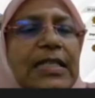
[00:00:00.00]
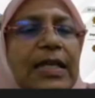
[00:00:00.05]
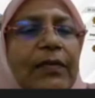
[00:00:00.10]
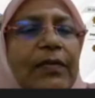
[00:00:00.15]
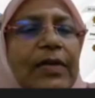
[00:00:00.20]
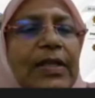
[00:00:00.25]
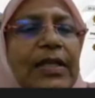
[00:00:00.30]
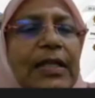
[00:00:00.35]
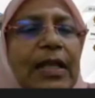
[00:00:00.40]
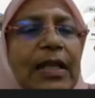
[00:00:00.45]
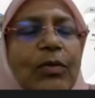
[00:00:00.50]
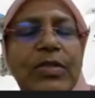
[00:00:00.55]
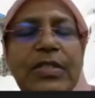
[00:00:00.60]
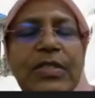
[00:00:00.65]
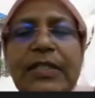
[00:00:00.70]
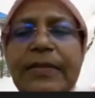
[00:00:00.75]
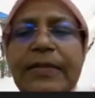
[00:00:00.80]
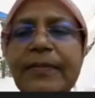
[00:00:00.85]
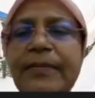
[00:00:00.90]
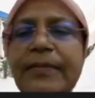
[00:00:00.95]
is
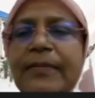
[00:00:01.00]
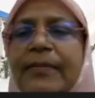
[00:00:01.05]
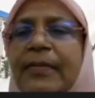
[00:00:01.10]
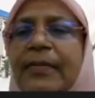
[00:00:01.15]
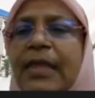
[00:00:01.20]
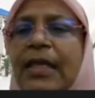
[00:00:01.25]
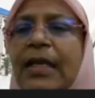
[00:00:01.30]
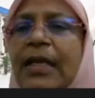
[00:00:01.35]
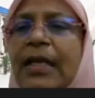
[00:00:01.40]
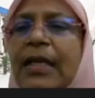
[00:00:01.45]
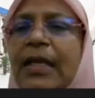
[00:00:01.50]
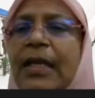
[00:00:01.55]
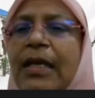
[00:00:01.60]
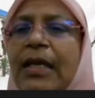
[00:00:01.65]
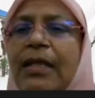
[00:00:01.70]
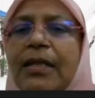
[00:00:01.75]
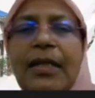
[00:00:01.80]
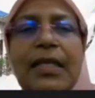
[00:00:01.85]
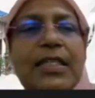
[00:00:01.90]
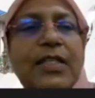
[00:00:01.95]
7,000.
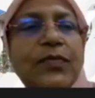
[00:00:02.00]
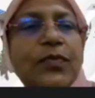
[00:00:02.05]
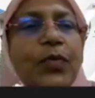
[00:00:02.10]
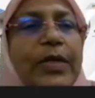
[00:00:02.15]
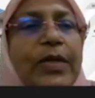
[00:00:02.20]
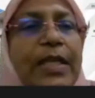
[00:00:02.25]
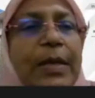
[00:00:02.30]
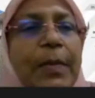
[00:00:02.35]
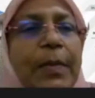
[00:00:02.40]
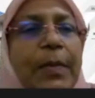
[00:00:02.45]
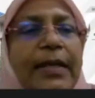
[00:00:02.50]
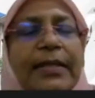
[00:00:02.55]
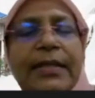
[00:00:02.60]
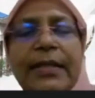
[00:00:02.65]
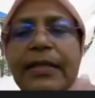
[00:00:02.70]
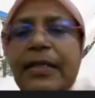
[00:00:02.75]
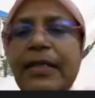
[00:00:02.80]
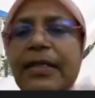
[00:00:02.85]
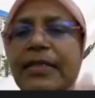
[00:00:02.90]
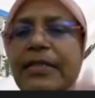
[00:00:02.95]
This is for
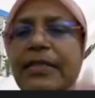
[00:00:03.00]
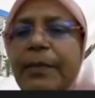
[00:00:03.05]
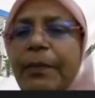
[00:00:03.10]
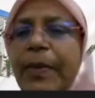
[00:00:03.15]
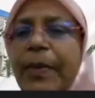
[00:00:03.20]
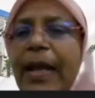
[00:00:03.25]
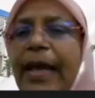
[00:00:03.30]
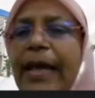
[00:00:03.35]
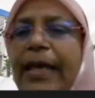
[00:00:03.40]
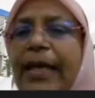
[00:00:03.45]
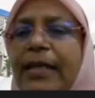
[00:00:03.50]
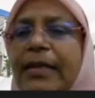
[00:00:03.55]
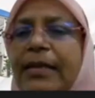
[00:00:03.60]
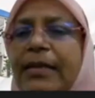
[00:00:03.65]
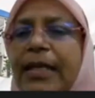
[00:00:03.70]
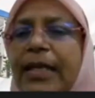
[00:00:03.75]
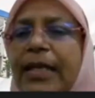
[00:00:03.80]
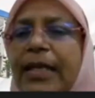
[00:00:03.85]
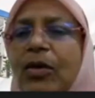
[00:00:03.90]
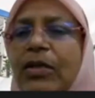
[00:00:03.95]
demand. Supply
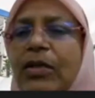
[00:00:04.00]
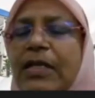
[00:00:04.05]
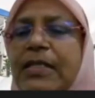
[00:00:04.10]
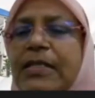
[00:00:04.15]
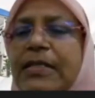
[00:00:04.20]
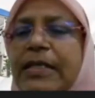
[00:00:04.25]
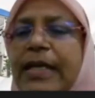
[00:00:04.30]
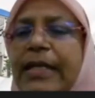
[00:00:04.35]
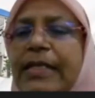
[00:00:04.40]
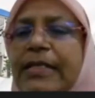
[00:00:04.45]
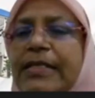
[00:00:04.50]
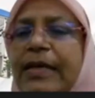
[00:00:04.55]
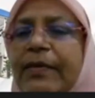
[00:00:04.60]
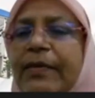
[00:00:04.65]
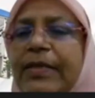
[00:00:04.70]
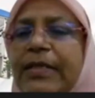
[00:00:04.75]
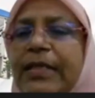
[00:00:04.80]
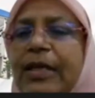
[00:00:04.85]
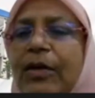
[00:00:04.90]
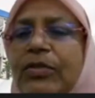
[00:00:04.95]
$3 and
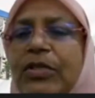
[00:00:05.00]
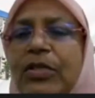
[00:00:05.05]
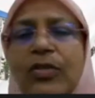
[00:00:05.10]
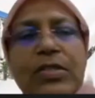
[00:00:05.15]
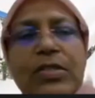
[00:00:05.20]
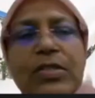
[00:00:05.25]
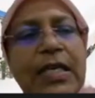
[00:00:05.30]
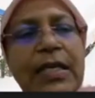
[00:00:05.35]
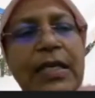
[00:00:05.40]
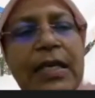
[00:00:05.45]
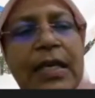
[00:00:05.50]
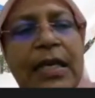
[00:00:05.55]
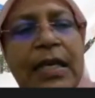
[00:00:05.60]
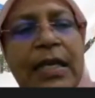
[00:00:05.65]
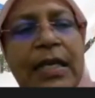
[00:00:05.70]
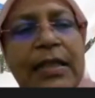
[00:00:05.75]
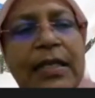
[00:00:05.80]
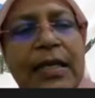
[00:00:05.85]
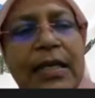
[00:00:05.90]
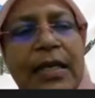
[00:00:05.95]
7,000. You see,
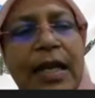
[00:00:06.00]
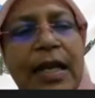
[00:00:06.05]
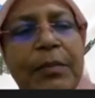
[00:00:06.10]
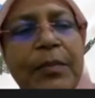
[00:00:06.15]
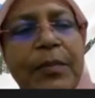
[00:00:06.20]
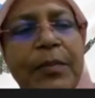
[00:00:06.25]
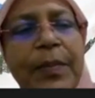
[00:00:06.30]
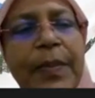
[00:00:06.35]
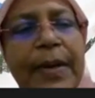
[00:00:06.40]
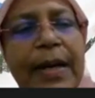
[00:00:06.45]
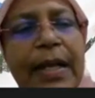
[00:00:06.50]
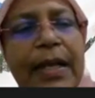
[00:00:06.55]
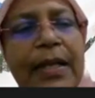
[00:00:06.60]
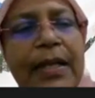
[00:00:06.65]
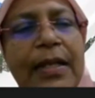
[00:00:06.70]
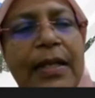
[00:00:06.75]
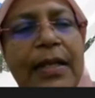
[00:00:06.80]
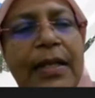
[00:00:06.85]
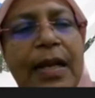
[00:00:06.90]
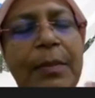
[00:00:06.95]
the
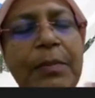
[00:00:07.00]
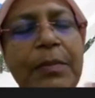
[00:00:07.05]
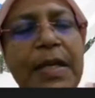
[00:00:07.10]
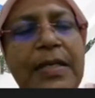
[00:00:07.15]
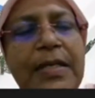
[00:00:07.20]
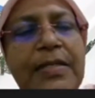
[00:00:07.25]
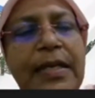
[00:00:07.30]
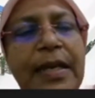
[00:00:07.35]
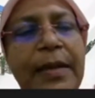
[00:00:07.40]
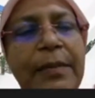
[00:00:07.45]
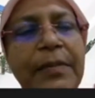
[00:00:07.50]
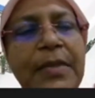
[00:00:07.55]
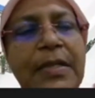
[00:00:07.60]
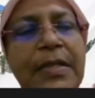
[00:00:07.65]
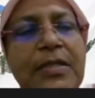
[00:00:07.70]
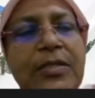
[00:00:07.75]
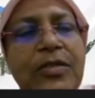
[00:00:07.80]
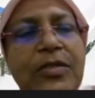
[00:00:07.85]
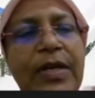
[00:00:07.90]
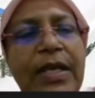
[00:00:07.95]
number is
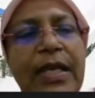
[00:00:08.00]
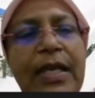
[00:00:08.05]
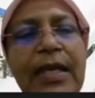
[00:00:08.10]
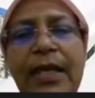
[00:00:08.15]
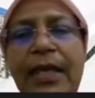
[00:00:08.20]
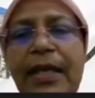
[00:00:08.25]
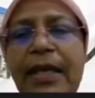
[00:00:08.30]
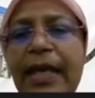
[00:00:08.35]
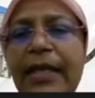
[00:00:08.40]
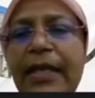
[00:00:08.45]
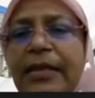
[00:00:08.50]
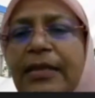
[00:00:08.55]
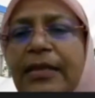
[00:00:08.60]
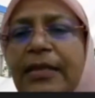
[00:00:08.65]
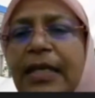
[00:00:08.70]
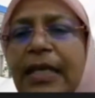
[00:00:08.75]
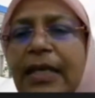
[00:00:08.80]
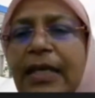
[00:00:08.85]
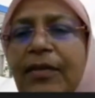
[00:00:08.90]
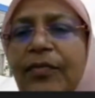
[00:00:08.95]
same, 3
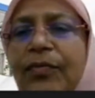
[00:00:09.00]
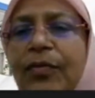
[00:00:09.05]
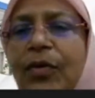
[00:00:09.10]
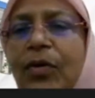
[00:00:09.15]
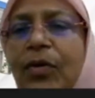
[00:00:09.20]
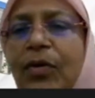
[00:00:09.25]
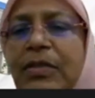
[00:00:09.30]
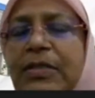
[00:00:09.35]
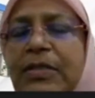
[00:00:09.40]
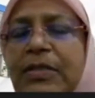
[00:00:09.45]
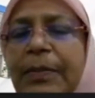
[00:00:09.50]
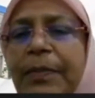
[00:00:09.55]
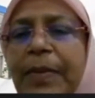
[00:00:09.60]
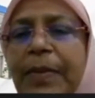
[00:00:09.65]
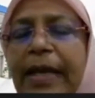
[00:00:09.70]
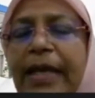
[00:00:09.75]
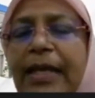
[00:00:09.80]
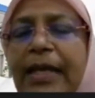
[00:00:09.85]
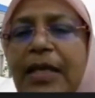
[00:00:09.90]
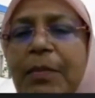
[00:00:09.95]
and 3 for
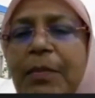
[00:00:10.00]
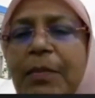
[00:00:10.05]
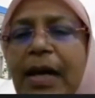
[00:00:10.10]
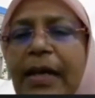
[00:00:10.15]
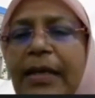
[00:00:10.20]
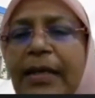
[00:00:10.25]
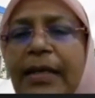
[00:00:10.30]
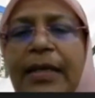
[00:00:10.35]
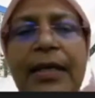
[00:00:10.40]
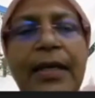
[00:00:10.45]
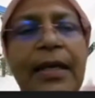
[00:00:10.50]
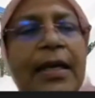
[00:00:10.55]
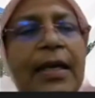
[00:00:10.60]
supply and demand.